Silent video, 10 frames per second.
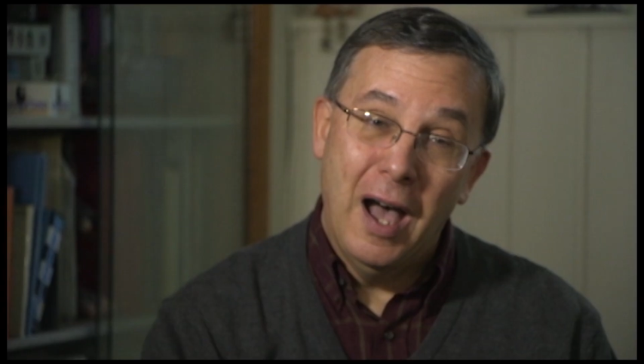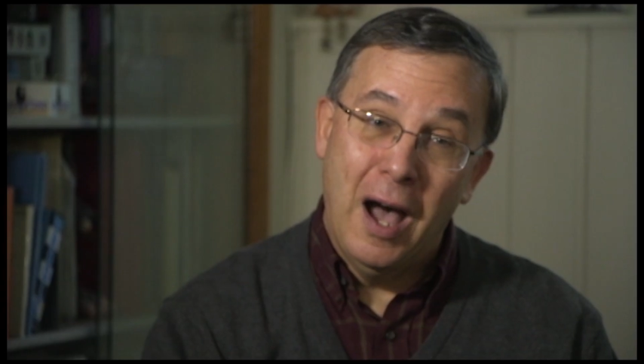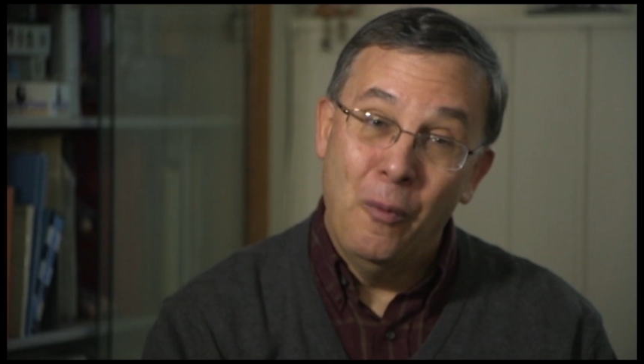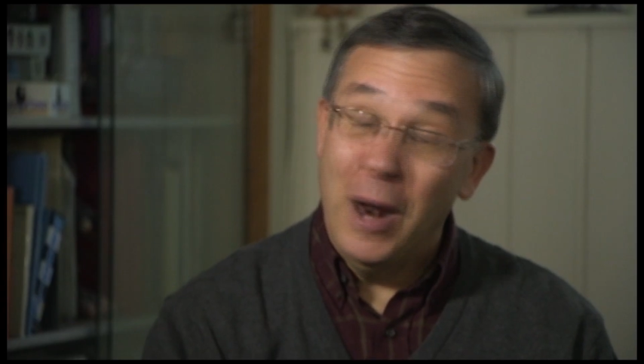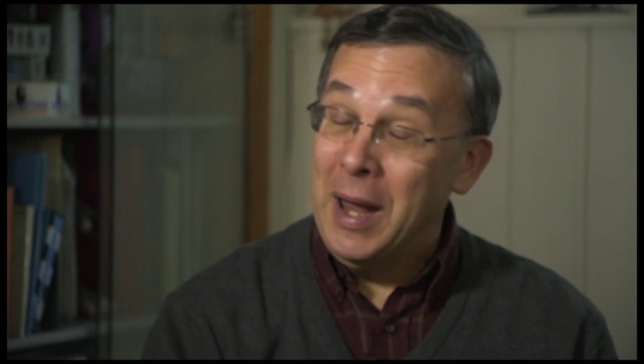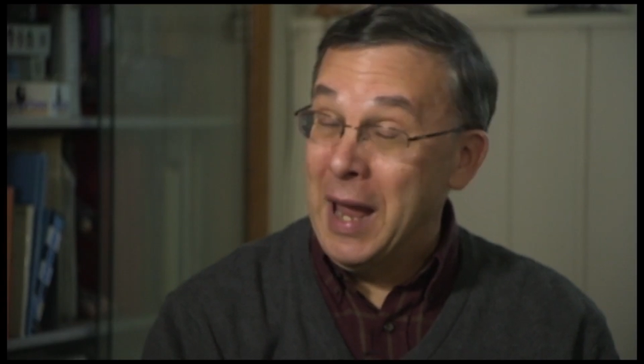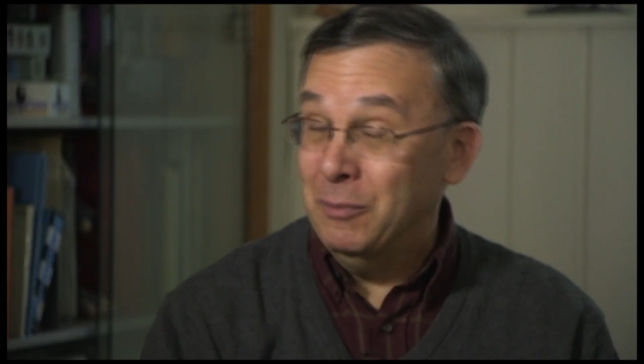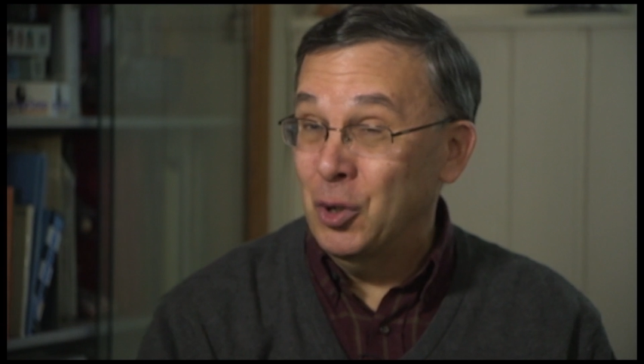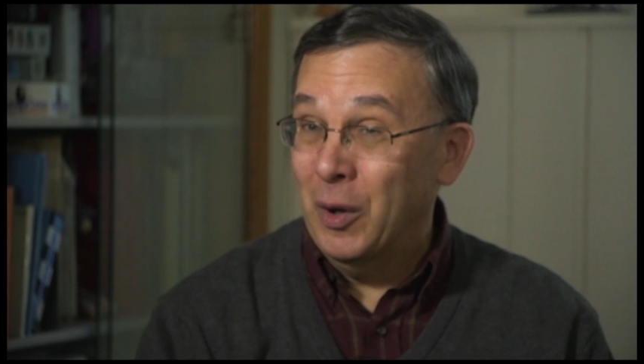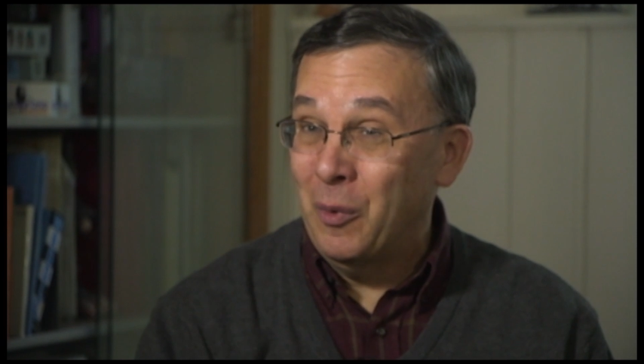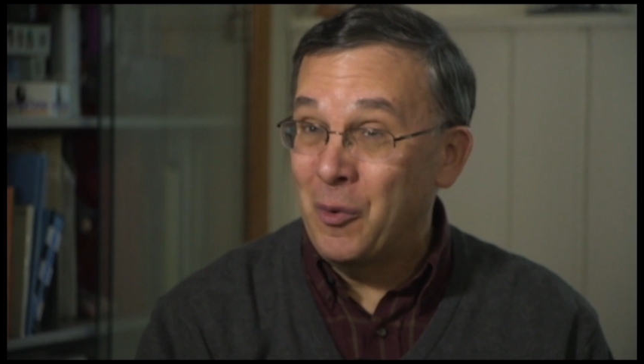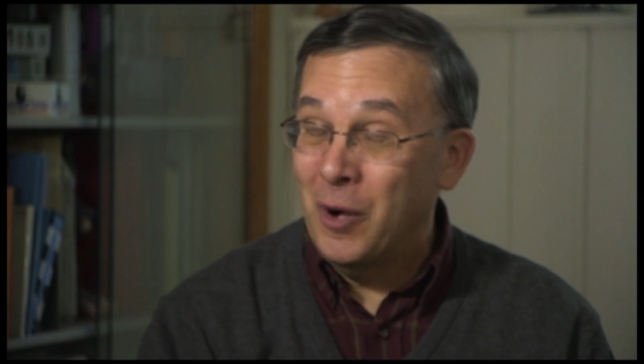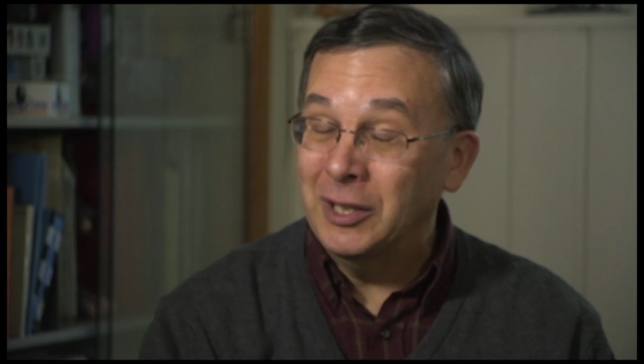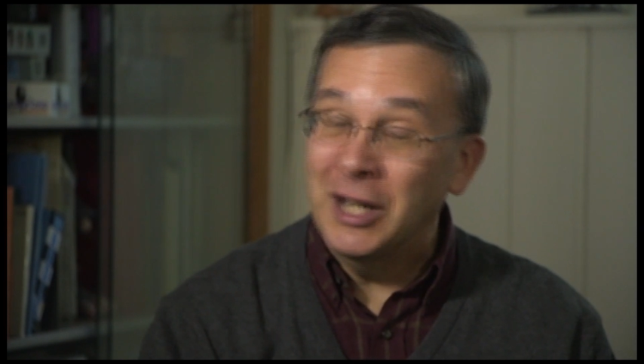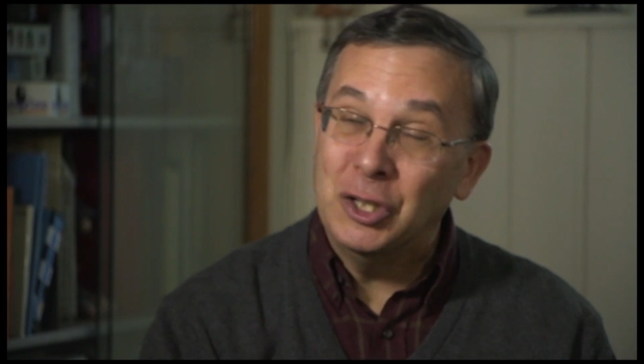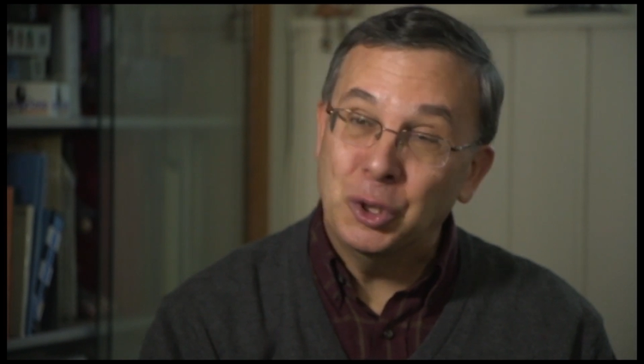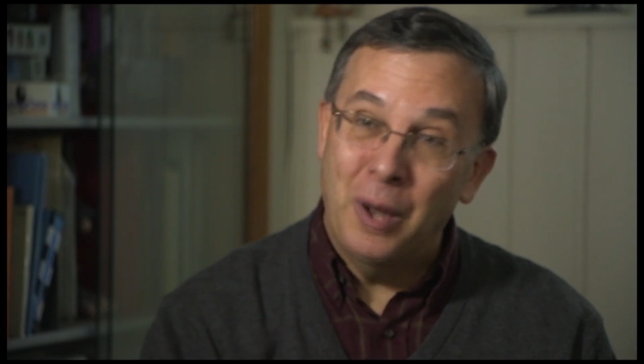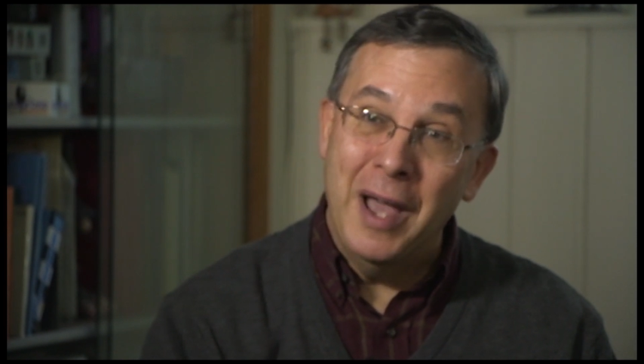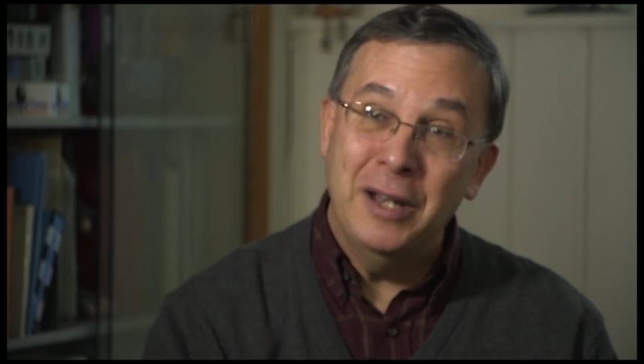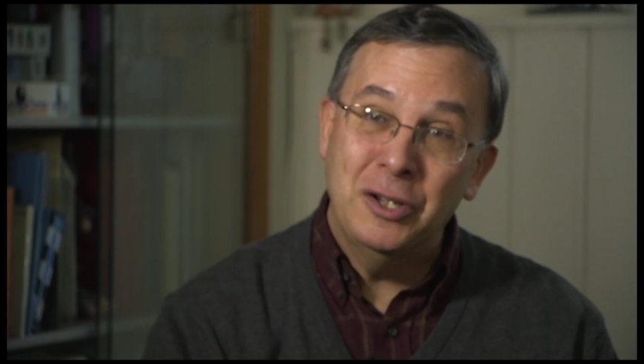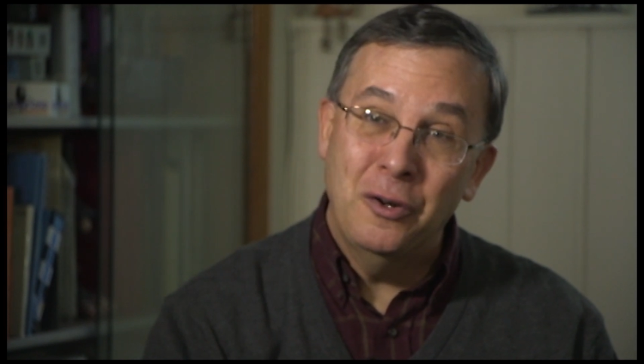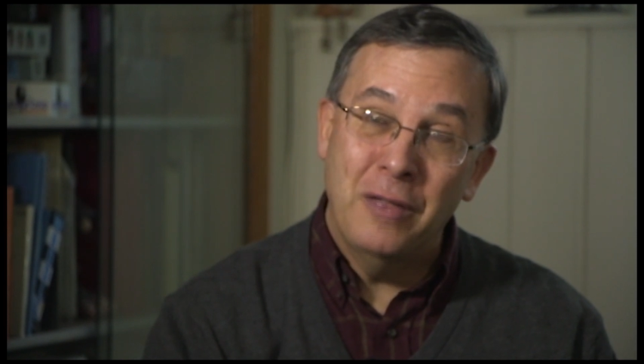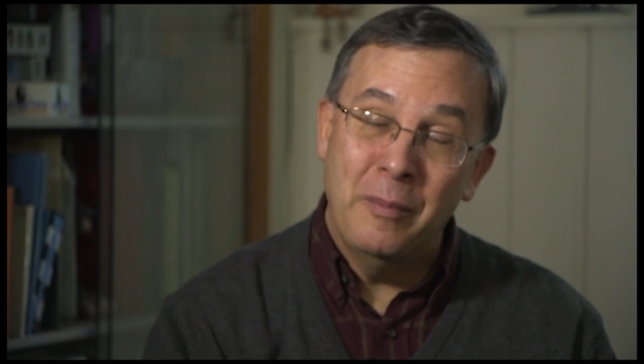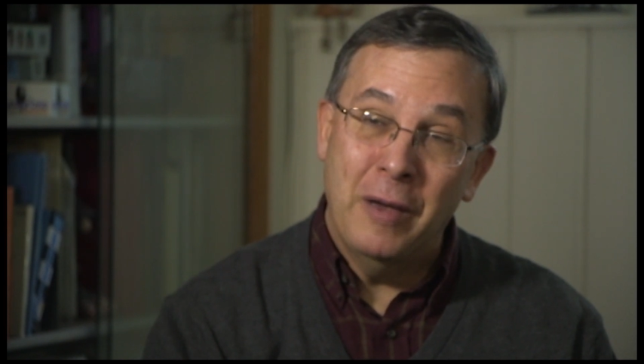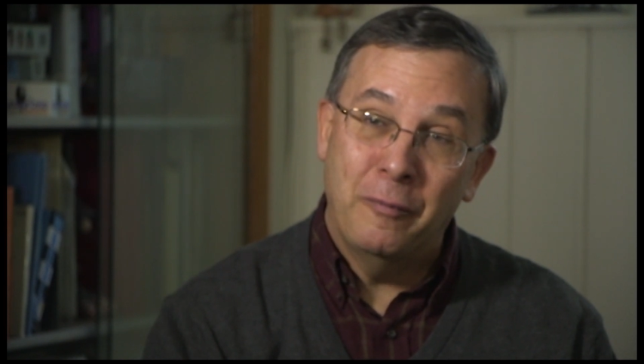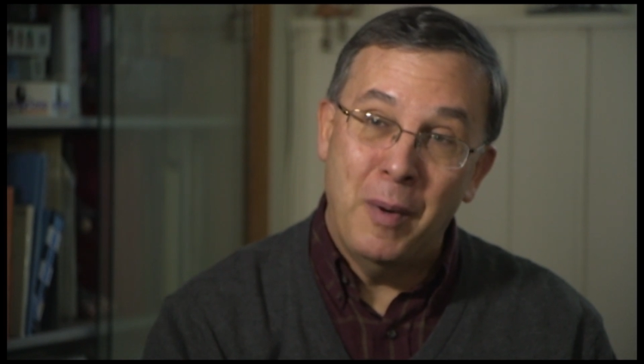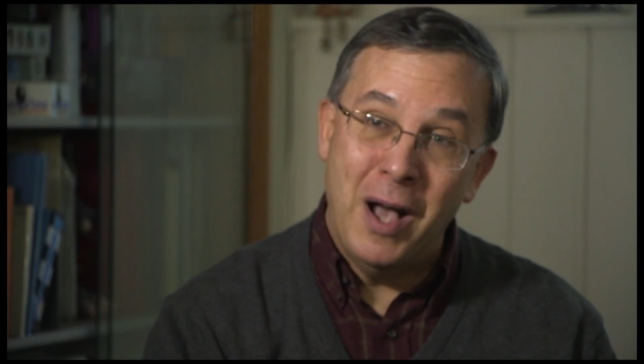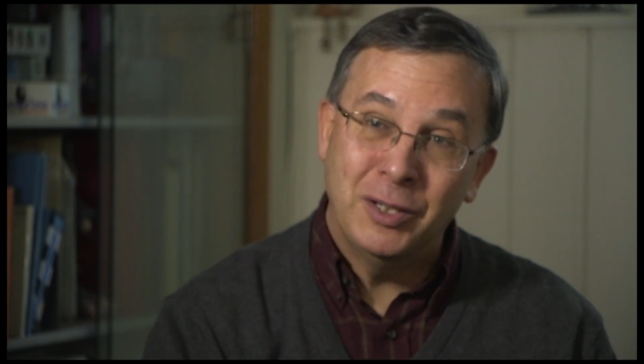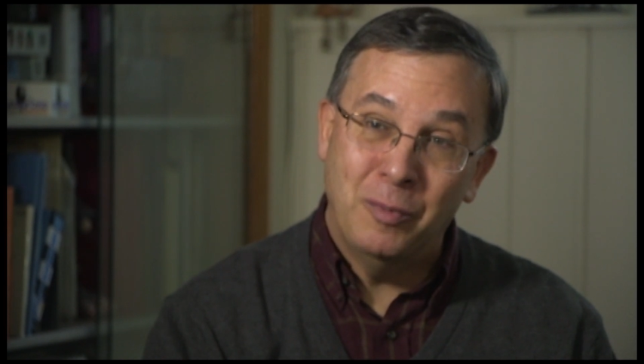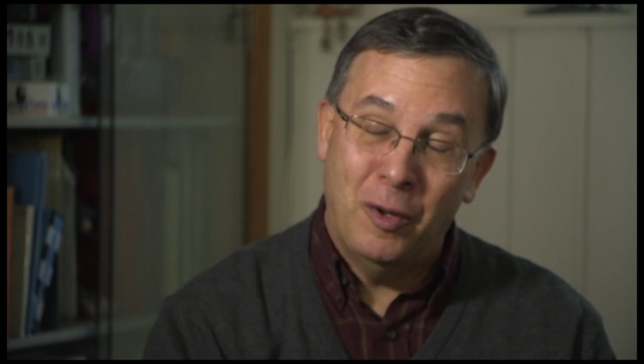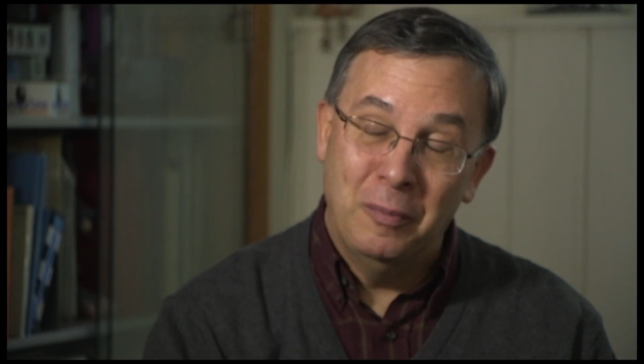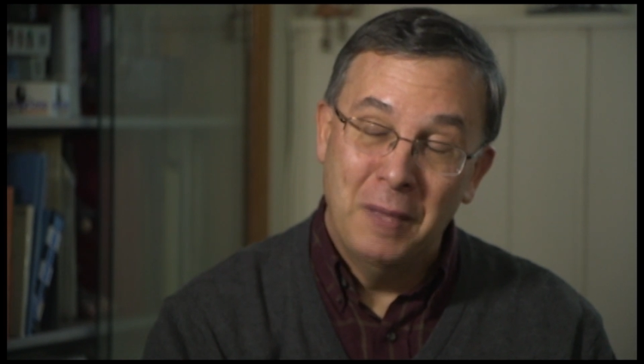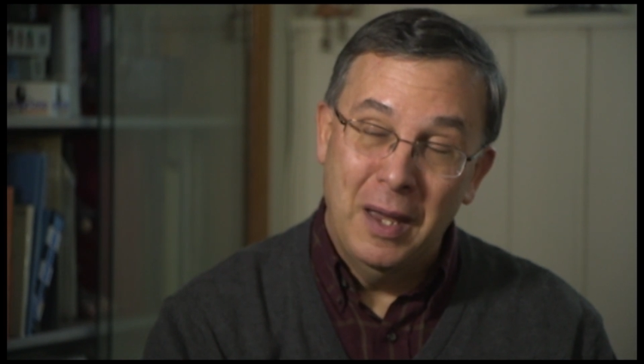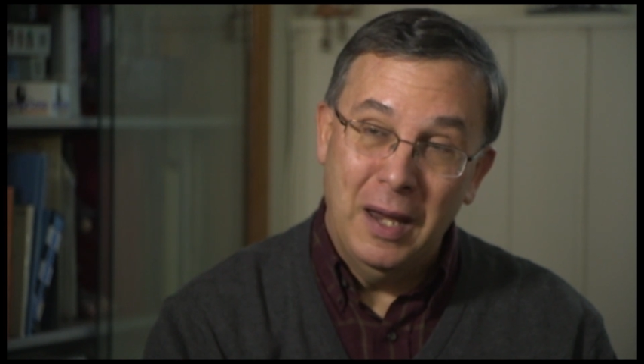When I am doing recordings, I try to do them, if possible,